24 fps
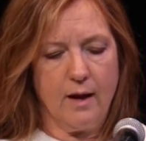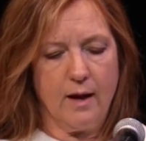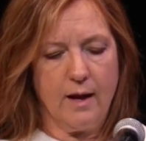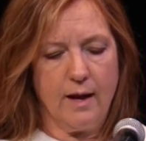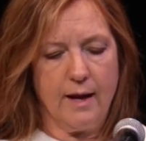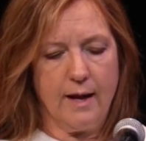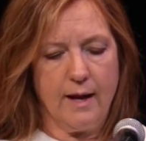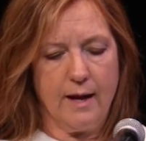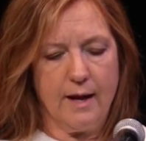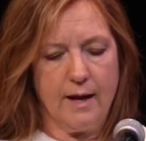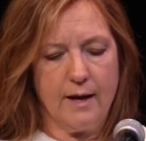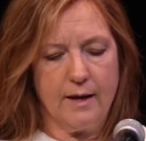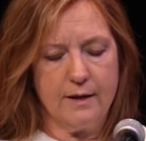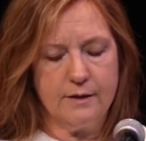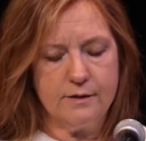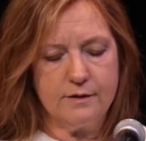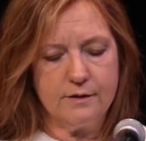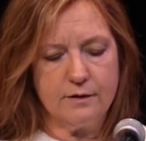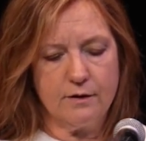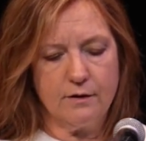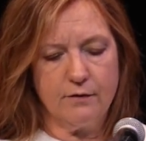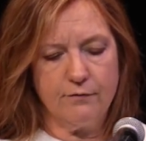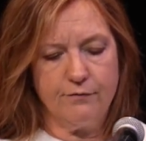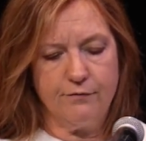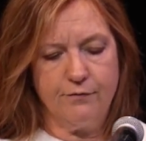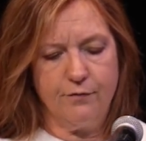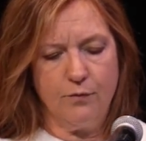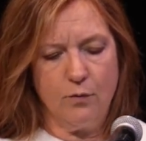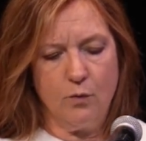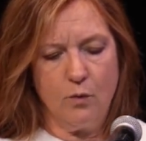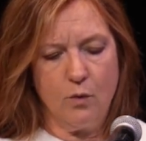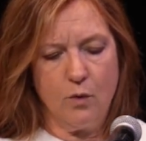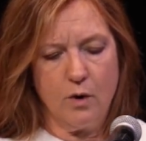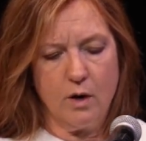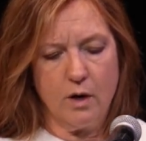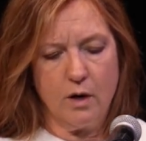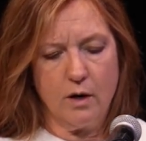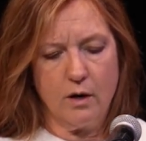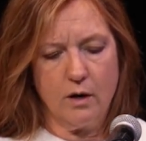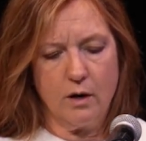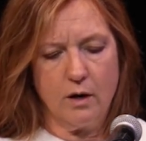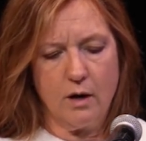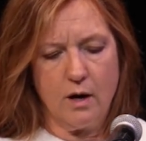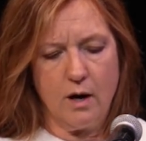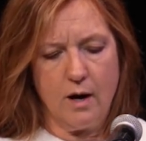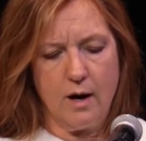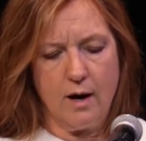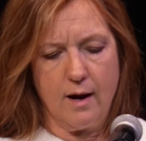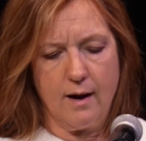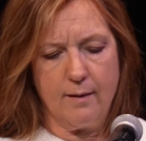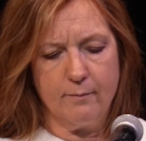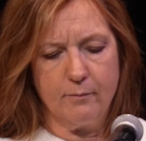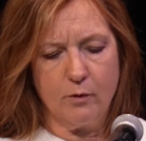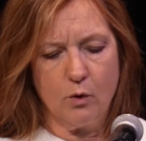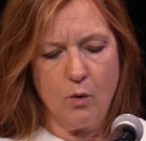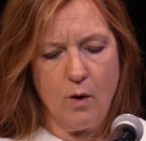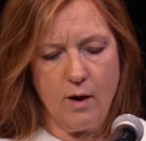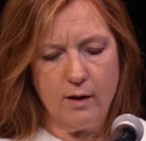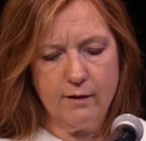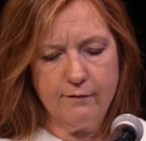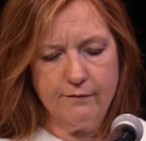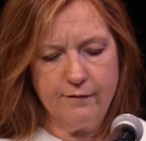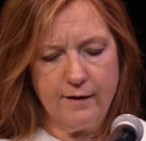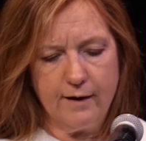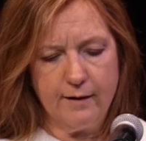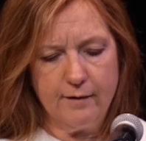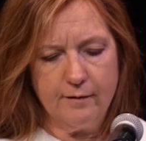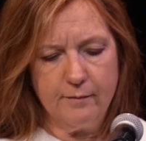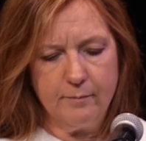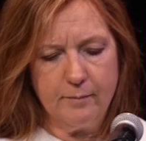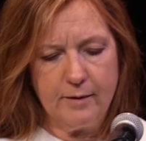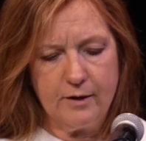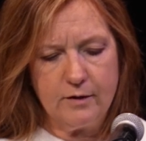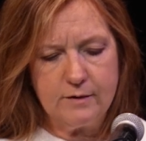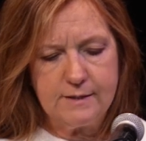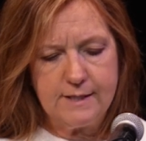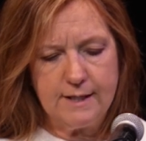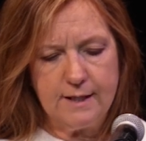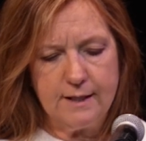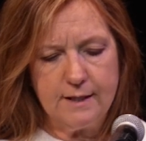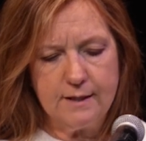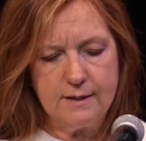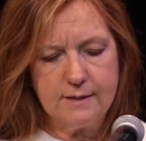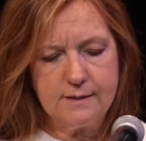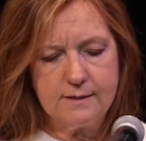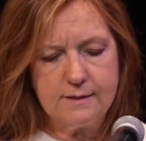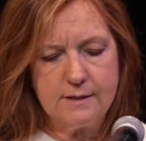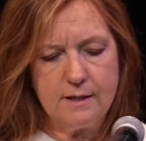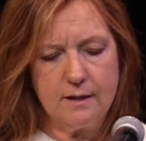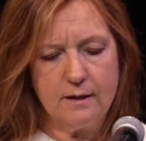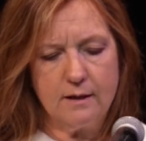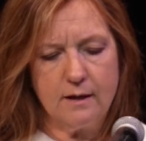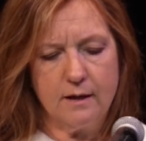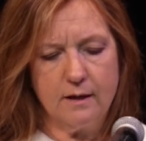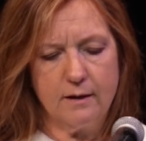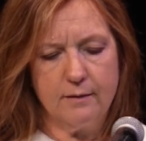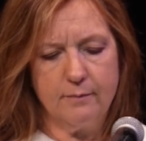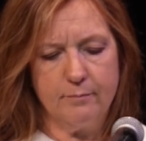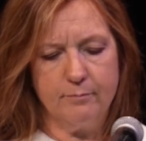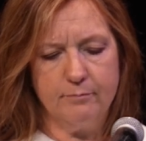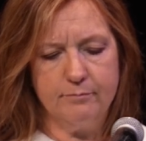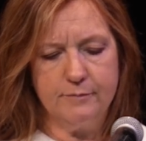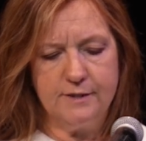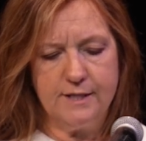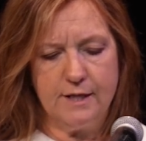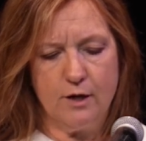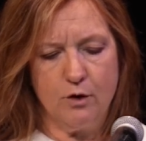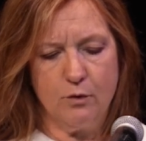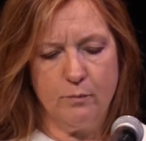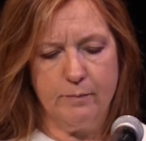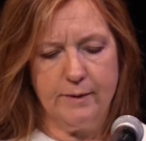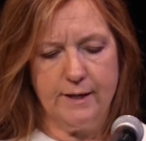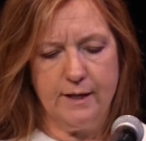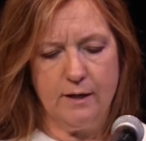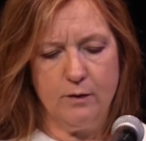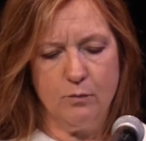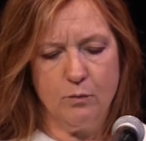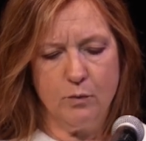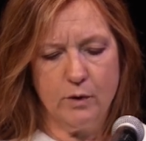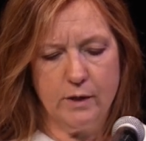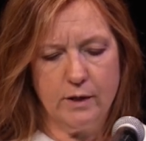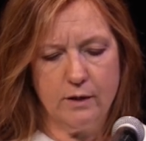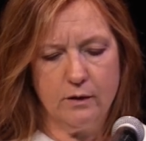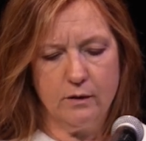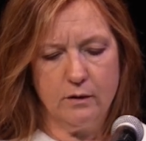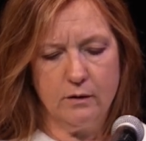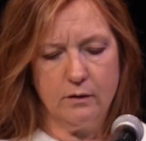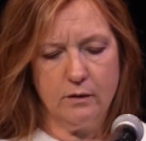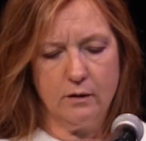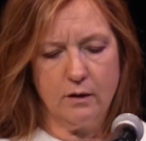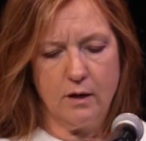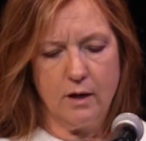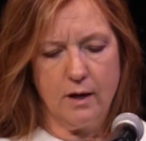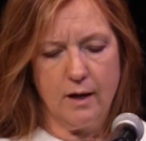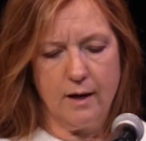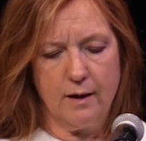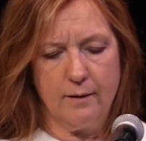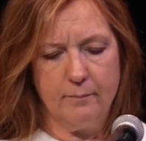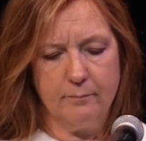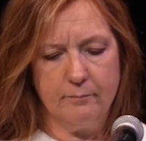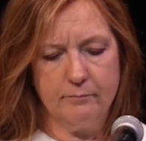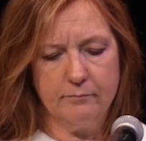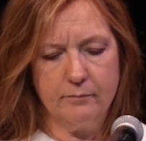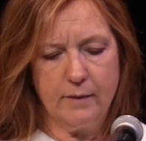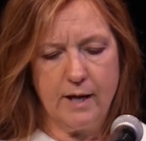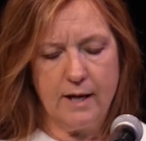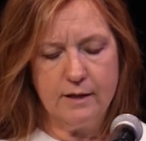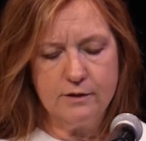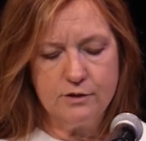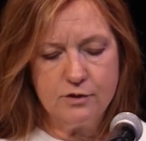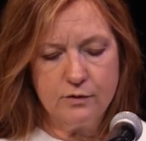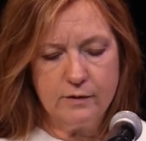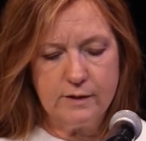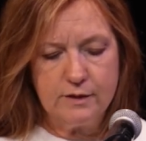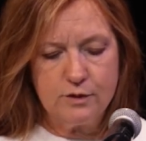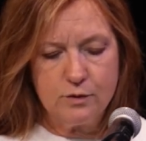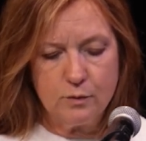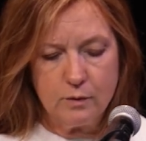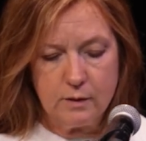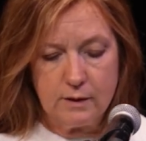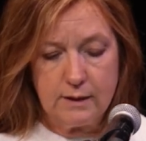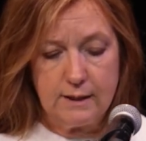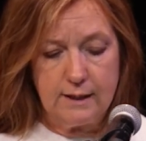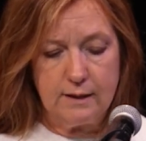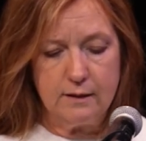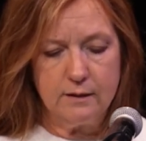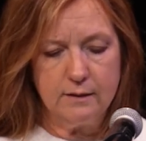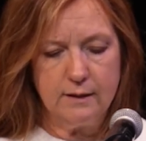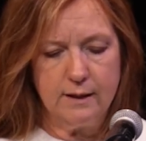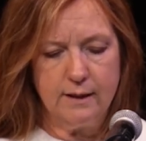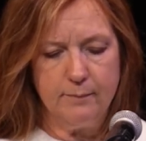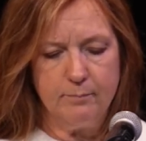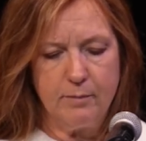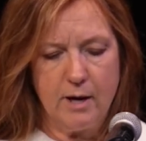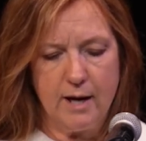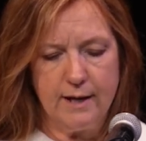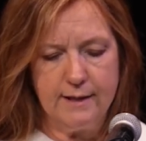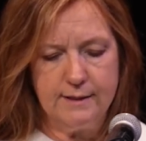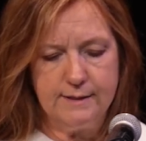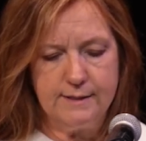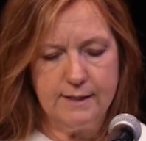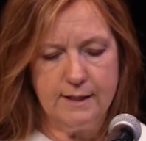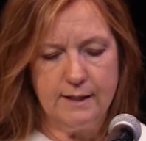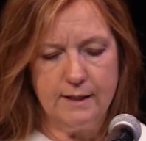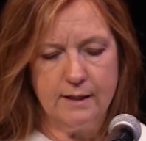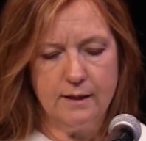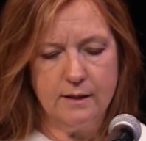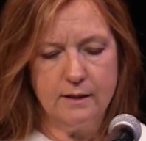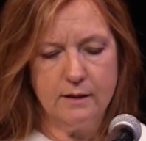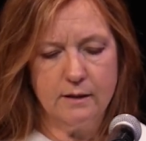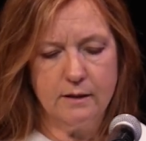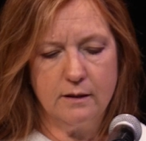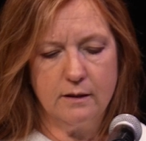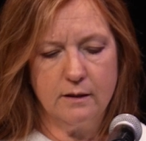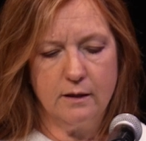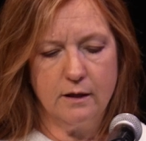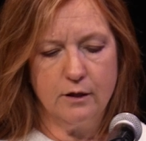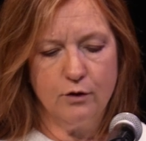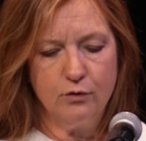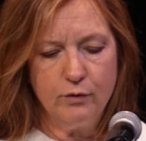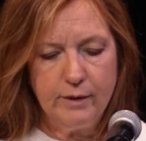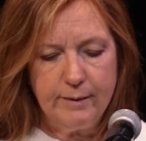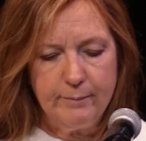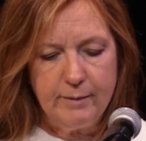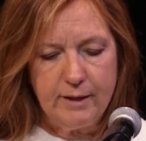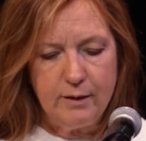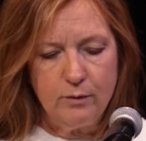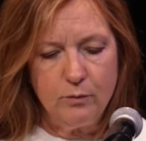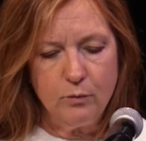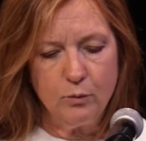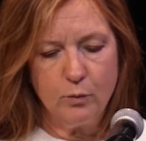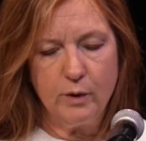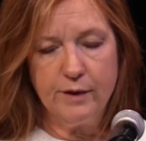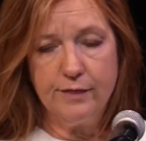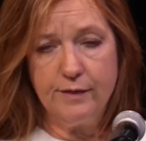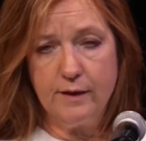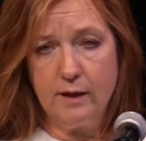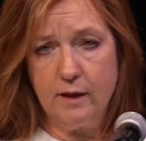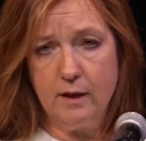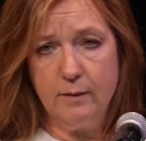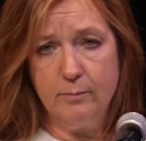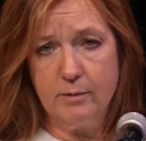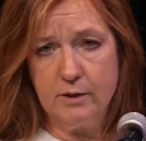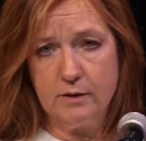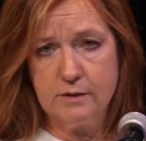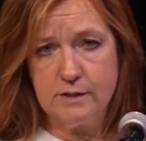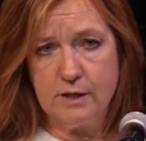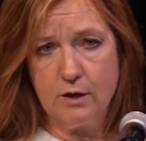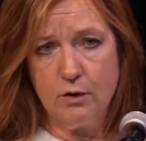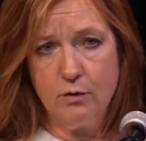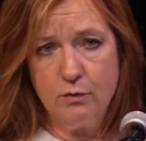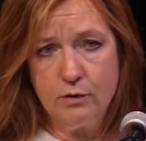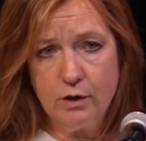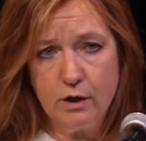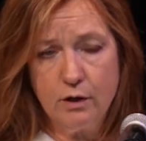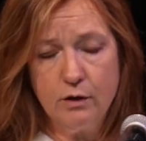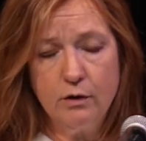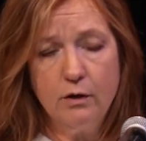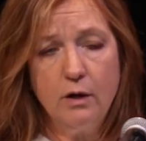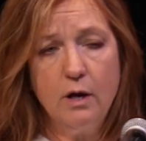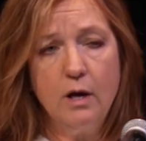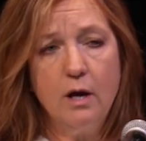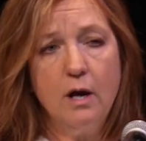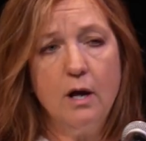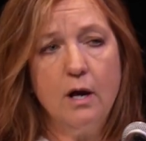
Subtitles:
And for qualifying buildings, DOB will enter into a legally binding agreement with the building owner.